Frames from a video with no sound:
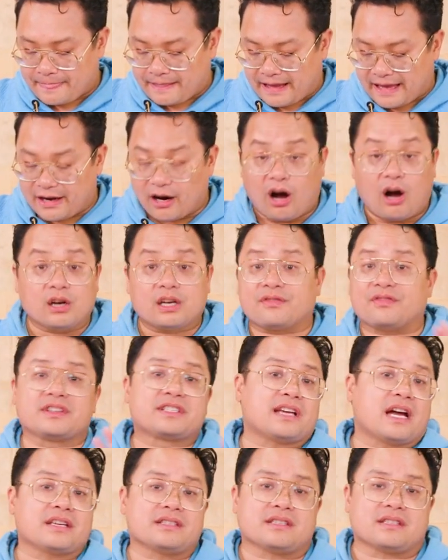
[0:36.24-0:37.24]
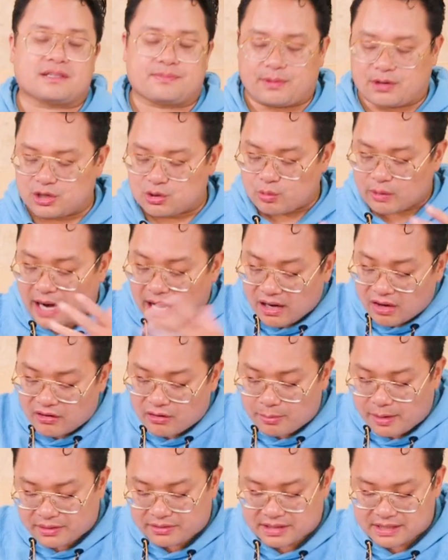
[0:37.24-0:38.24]
and all different sizes, because what I love
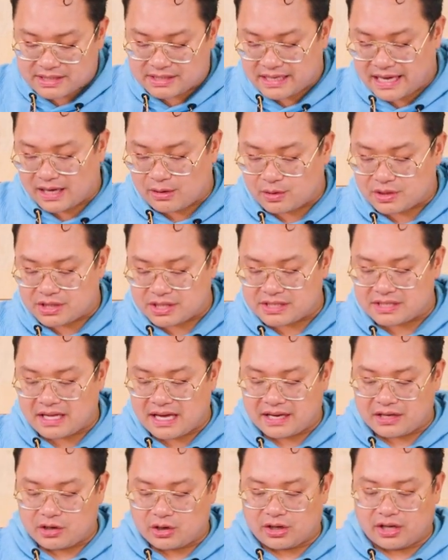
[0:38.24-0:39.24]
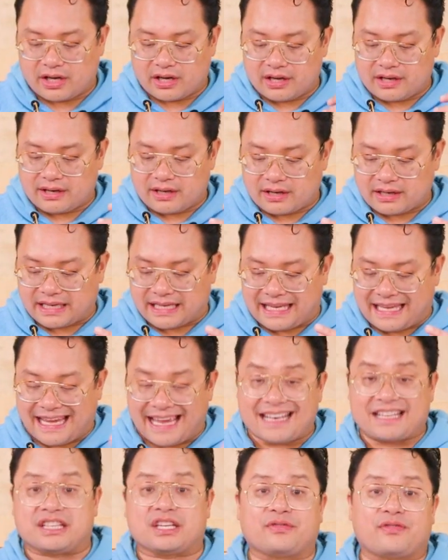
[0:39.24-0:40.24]
about this sandwich is that you're gonna
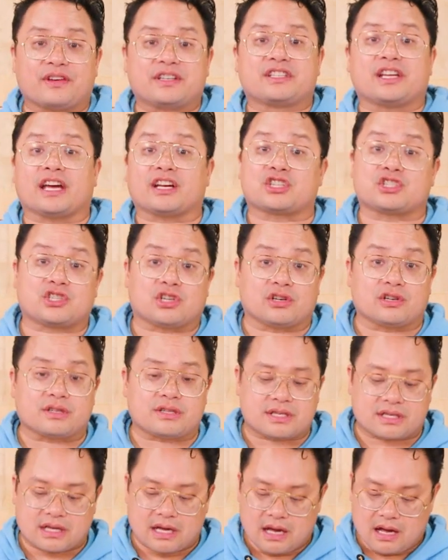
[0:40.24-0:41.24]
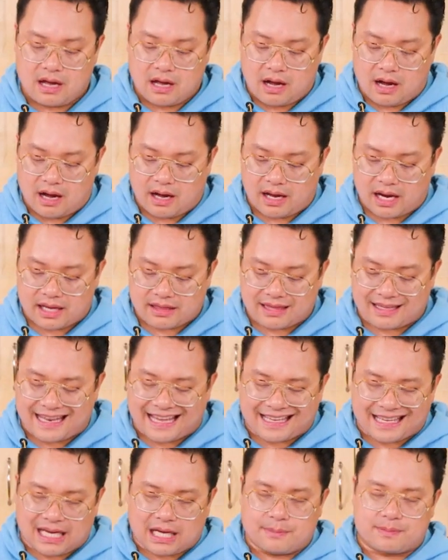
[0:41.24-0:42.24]
get different textures. I think
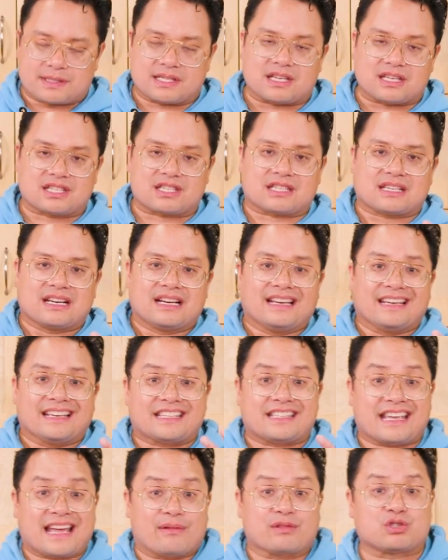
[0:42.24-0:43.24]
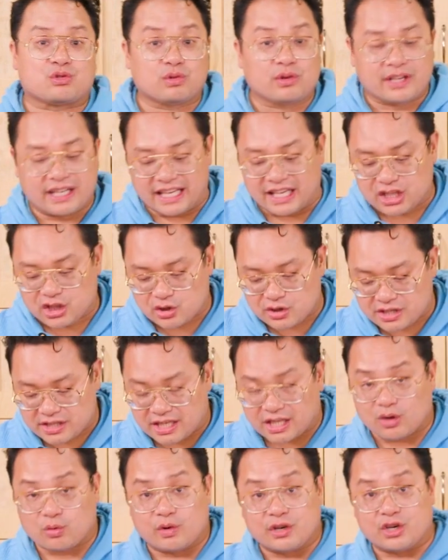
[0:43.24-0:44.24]
that keeps this sandwich really
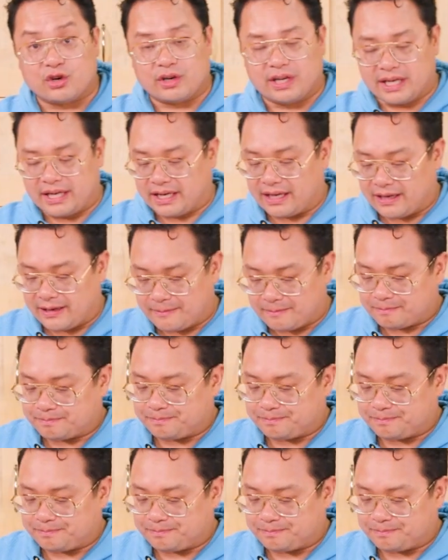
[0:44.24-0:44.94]
interesting when you're eating it.